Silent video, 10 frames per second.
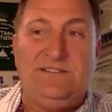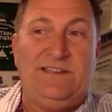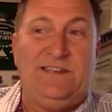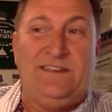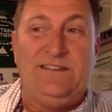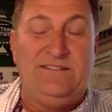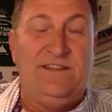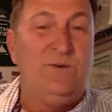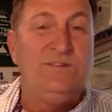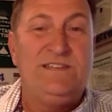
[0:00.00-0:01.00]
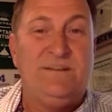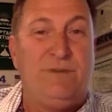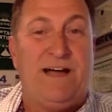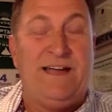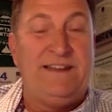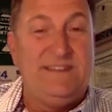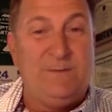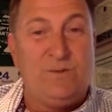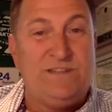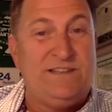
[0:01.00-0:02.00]
look at no one's gonna buy anything
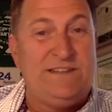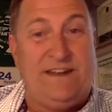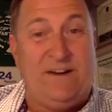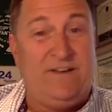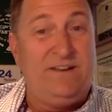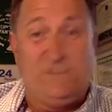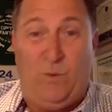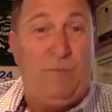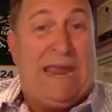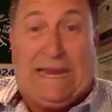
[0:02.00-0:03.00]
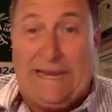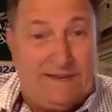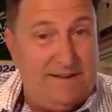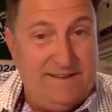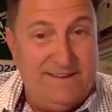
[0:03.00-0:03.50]
we're selling here because we're making it.